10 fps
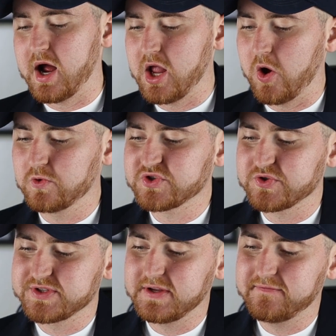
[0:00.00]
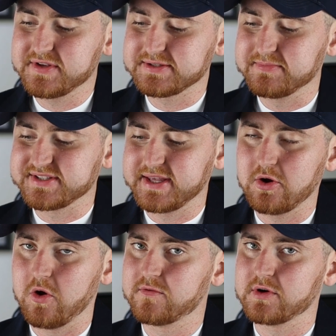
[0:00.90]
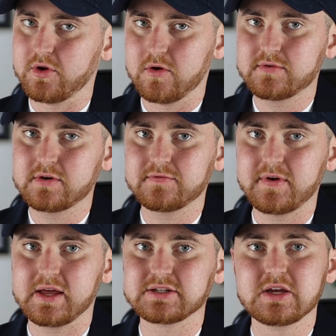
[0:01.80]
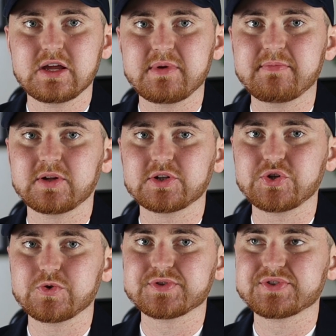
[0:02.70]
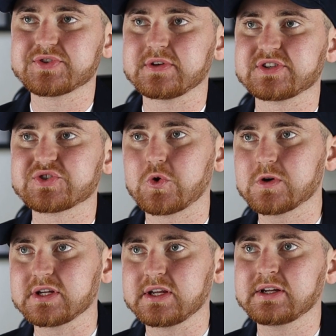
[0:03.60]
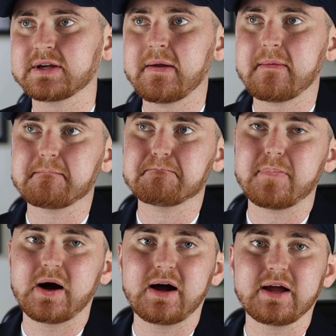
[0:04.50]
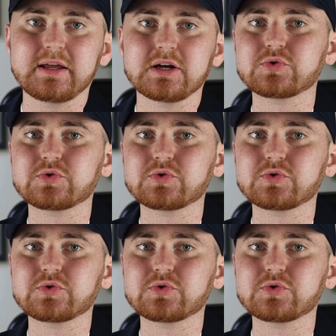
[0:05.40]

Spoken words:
I also see this mistake over and over that people use sorting by